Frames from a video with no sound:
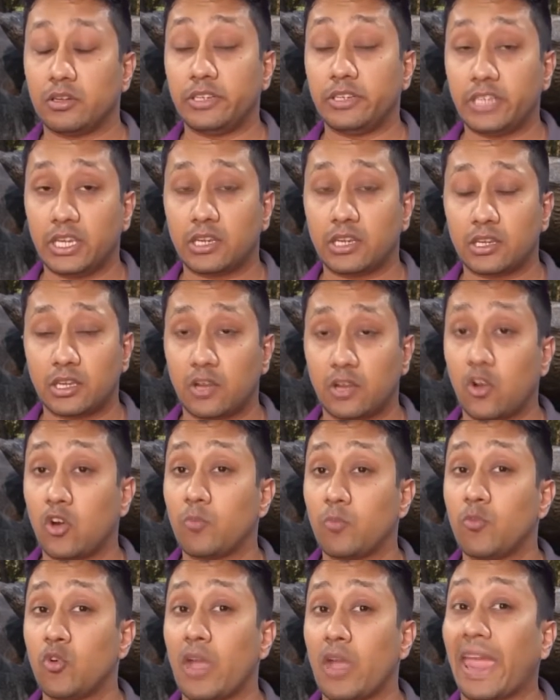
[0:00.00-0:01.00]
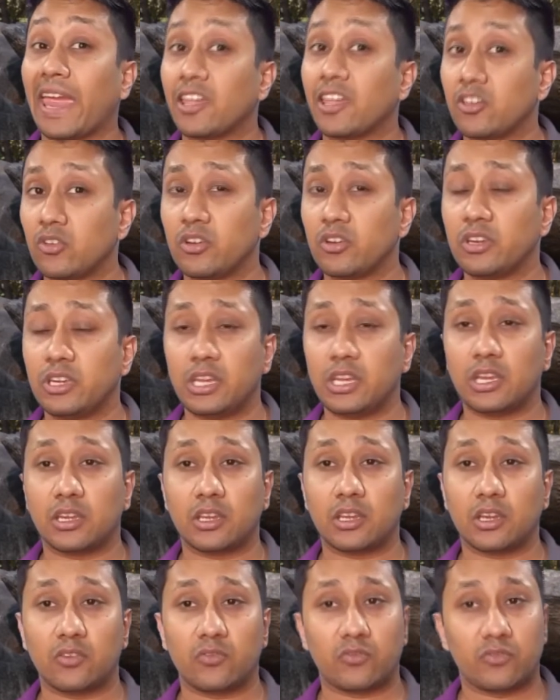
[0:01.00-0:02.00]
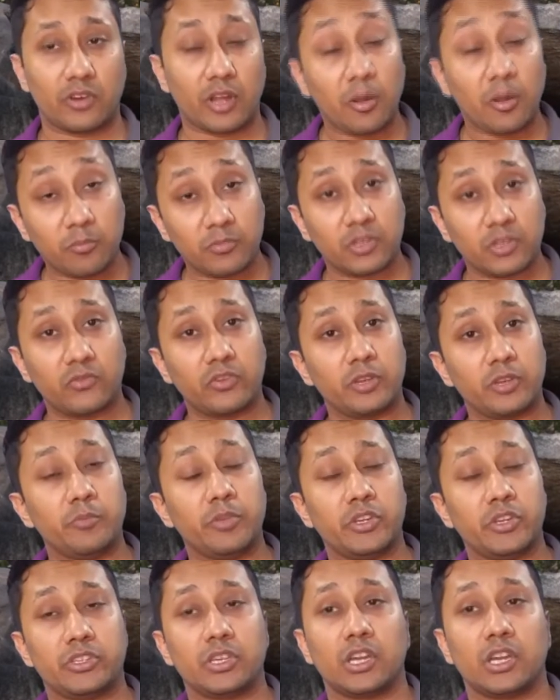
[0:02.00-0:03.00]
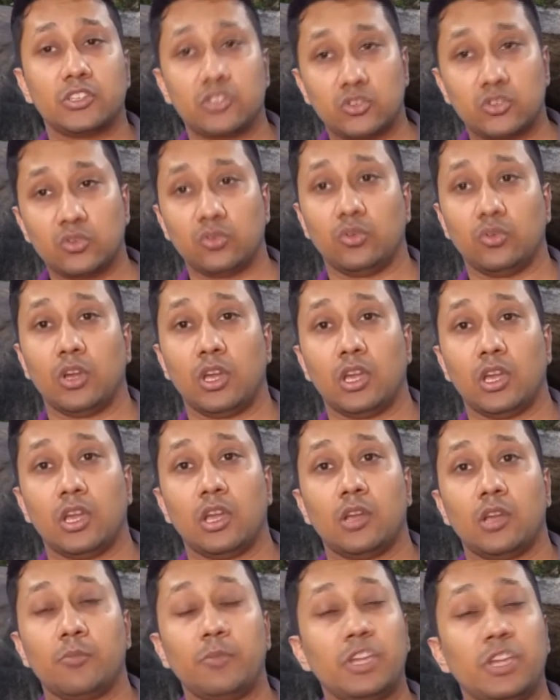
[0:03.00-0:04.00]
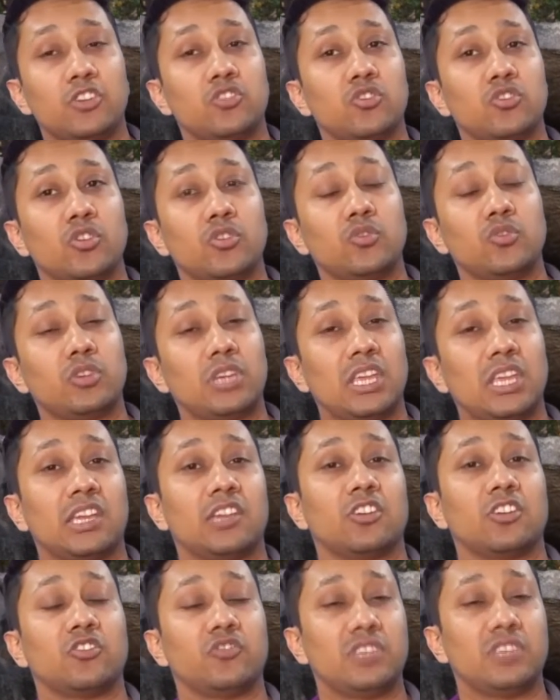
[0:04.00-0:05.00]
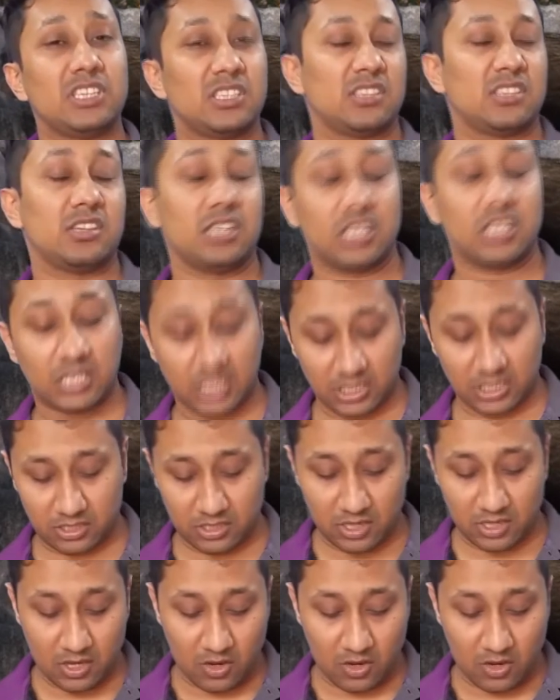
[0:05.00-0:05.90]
data or more accurate data from the Fitbit Charge 2, make sure you take care of these 3 things.